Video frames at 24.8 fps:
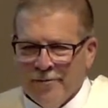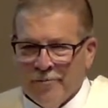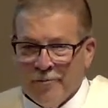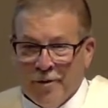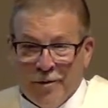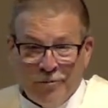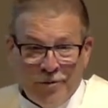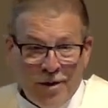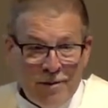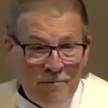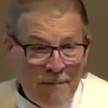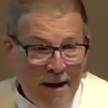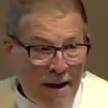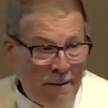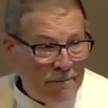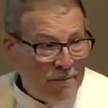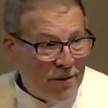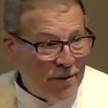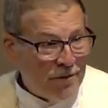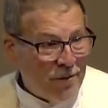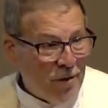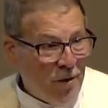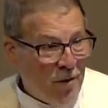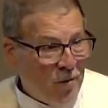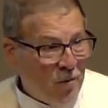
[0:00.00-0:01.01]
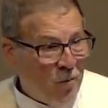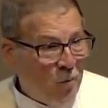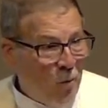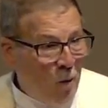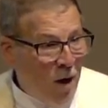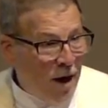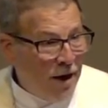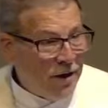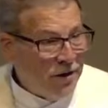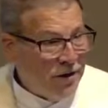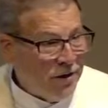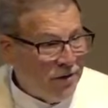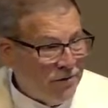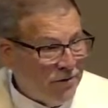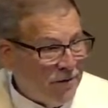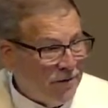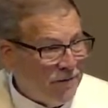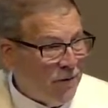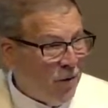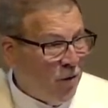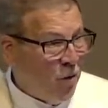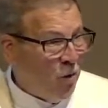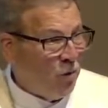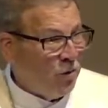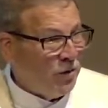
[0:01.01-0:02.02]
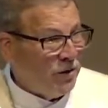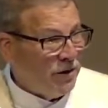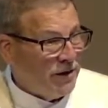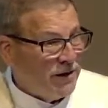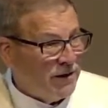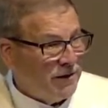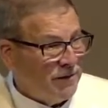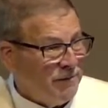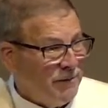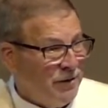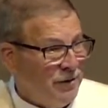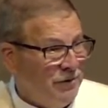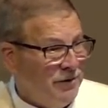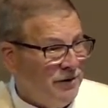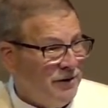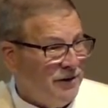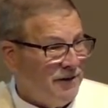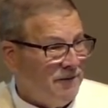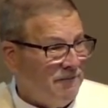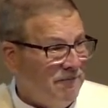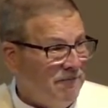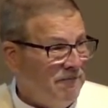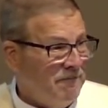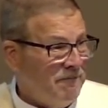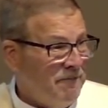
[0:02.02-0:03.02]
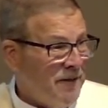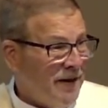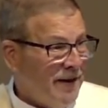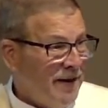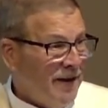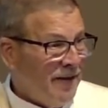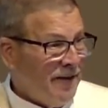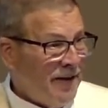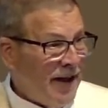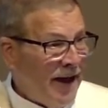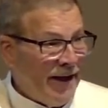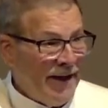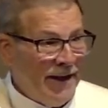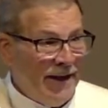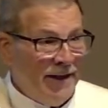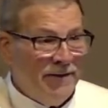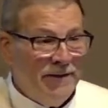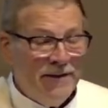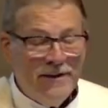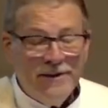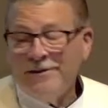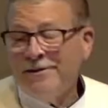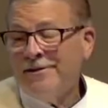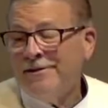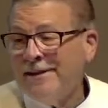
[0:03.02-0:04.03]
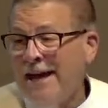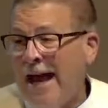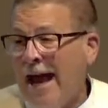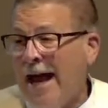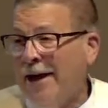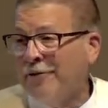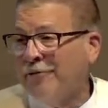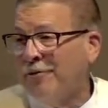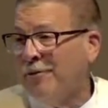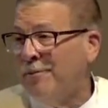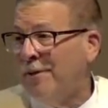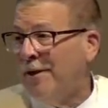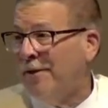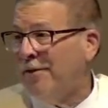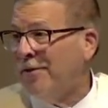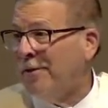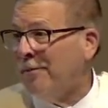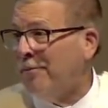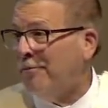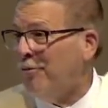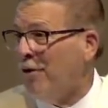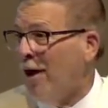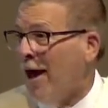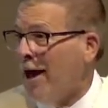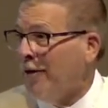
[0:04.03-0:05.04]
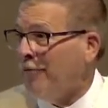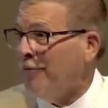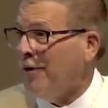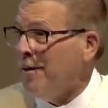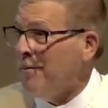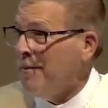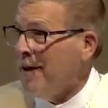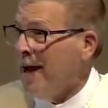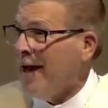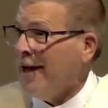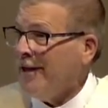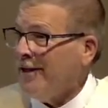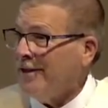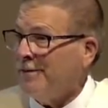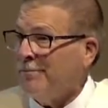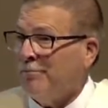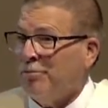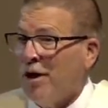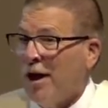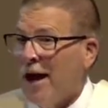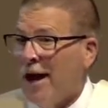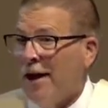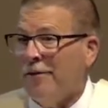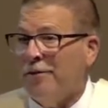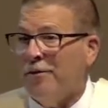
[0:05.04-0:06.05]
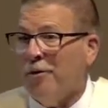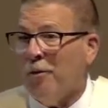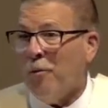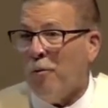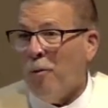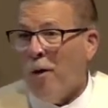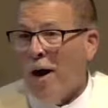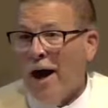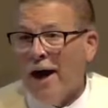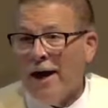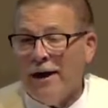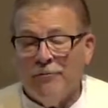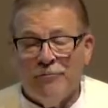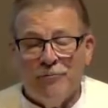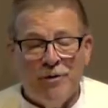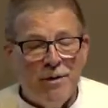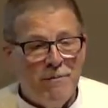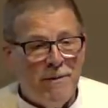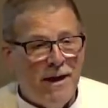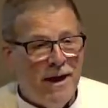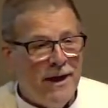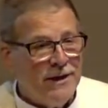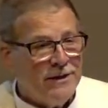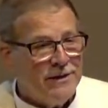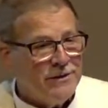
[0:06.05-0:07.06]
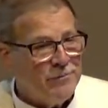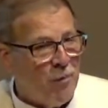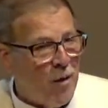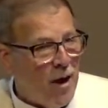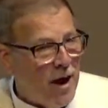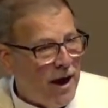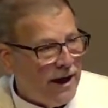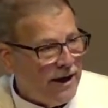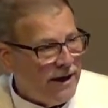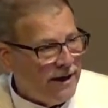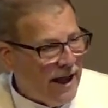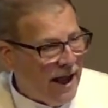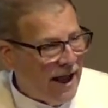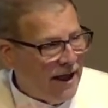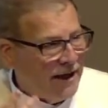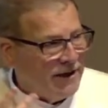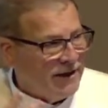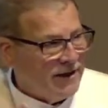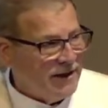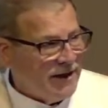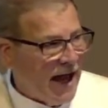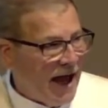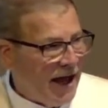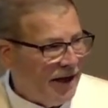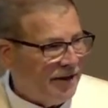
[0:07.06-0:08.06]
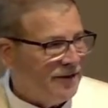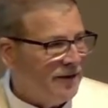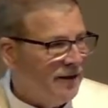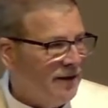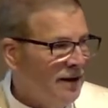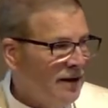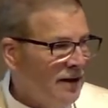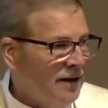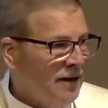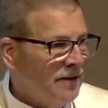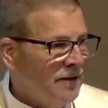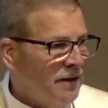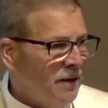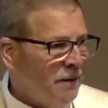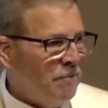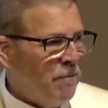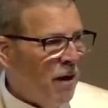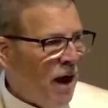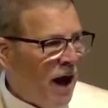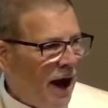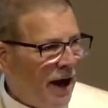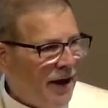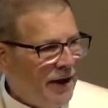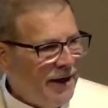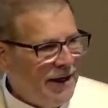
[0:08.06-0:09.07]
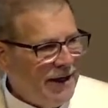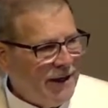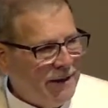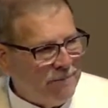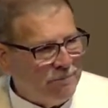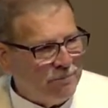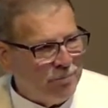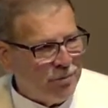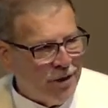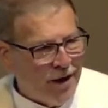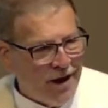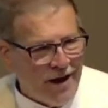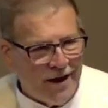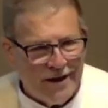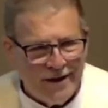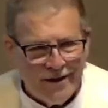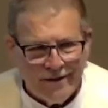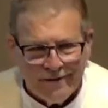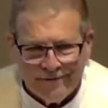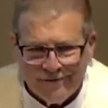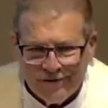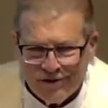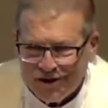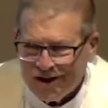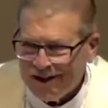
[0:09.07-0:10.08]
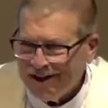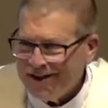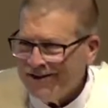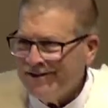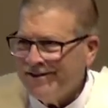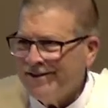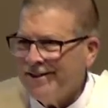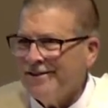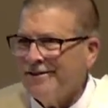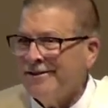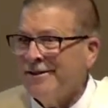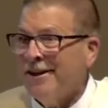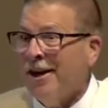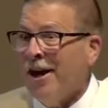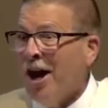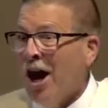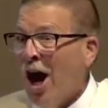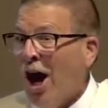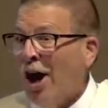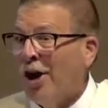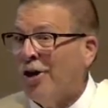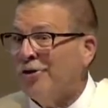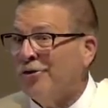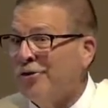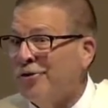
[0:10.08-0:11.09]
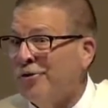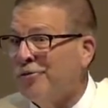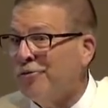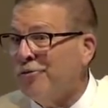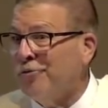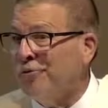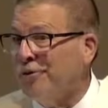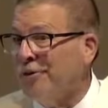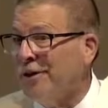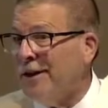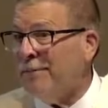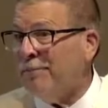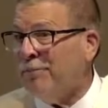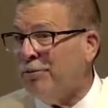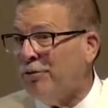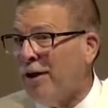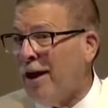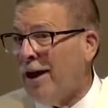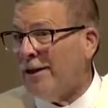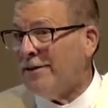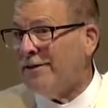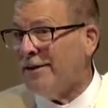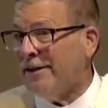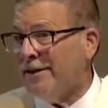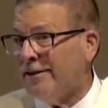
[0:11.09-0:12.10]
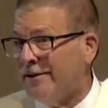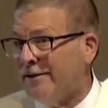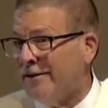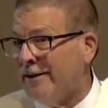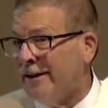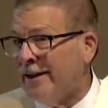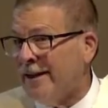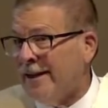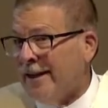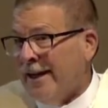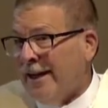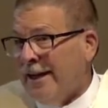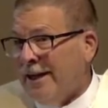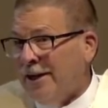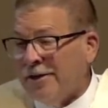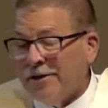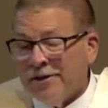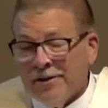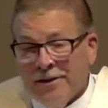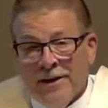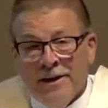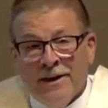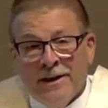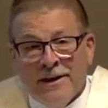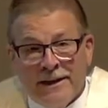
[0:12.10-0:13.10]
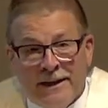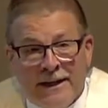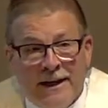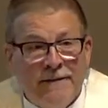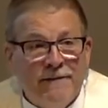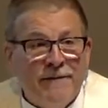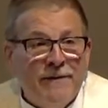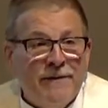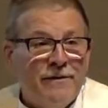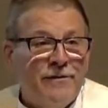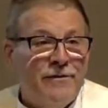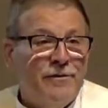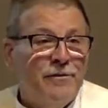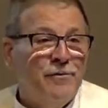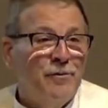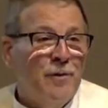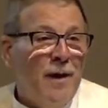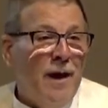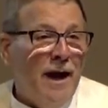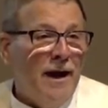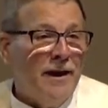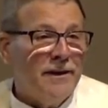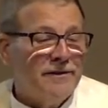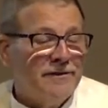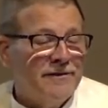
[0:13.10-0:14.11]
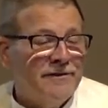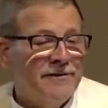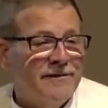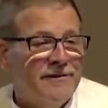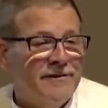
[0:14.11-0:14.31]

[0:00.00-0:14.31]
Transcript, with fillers: We remember the wonder of Holy Communion, that in this sacrament the bread remains bread, the wine remains wine, and yet the body and blood of Jesus are truly present here, given to us.